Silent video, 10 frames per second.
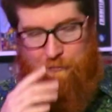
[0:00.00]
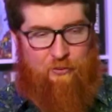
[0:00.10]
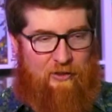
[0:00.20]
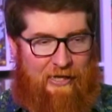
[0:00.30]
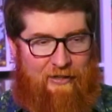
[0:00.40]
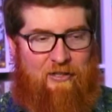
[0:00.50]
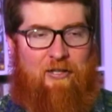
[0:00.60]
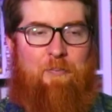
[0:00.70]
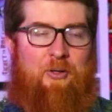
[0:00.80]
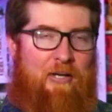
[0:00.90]
playing
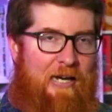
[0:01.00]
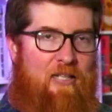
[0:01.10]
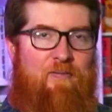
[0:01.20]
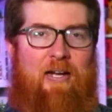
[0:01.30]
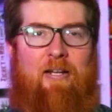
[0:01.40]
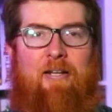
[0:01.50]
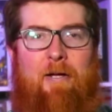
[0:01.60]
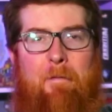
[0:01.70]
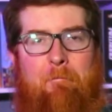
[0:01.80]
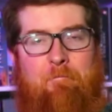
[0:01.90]
them, you're activating
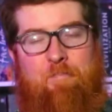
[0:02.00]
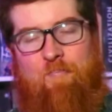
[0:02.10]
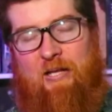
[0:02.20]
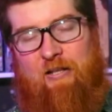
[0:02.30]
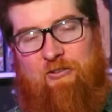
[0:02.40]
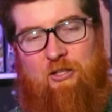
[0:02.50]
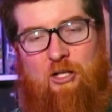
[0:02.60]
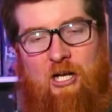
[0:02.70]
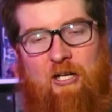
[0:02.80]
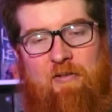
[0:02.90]
them. There's a
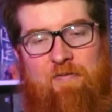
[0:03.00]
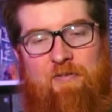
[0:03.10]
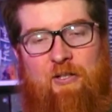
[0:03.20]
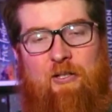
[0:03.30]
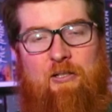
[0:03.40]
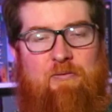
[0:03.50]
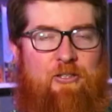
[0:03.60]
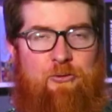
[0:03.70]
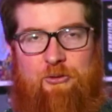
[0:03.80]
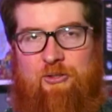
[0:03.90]
lot of
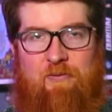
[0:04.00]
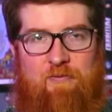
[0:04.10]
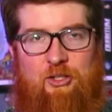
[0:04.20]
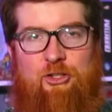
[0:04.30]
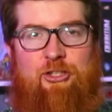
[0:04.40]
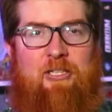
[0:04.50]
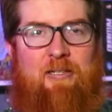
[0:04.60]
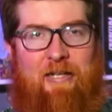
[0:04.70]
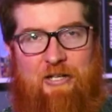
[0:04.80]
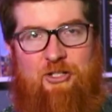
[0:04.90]
resource conversion
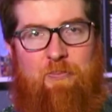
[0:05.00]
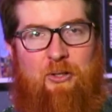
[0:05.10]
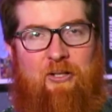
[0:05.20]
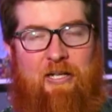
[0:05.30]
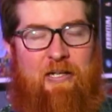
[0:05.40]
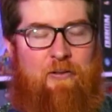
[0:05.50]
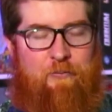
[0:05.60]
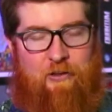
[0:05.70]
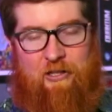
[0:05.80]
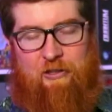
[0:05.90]
and engine
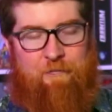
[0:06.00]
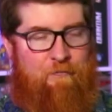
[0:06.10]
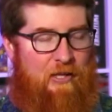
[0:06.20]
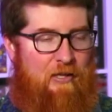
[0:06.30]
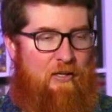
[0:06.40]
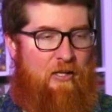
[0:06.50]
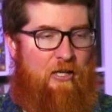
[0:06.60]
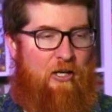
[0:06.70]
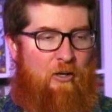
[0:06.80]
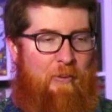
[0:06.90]
building where,
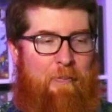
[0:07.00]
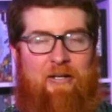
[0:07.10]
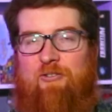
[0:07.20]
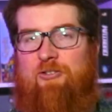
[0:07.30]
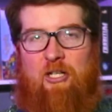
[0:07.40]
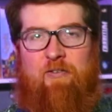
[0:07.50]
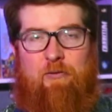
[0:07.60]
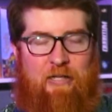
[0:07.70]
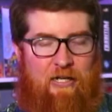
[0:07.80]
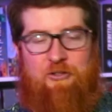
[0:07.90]
maybe at the start of
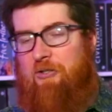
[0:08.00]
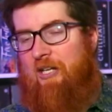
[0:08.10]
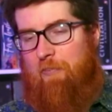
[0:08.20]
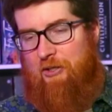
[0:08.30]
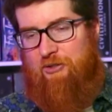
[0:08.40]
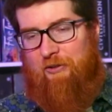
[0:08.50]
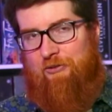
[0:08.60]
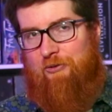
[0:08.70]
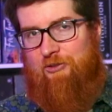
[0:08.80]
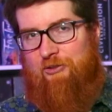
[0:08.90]
your round, you get a bunch of
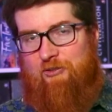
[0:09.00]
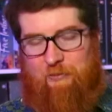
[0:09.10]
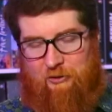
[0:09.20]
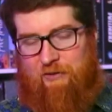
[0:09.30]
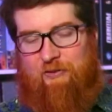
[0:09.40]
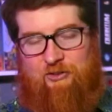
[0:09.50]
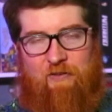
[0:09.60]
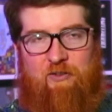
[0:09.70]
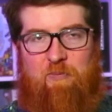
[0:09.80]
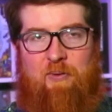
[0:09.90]
resources from different
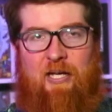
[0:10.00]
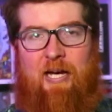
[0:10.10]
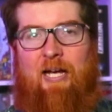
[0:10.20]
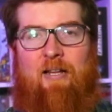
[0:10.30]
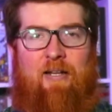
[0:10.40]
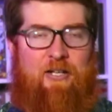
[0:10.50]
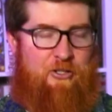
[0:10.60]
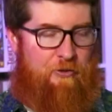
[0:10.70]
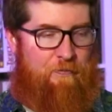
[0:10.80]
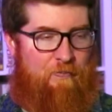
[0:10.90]
stuff you've played, and then
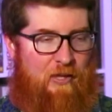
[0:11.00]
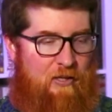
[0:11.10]
you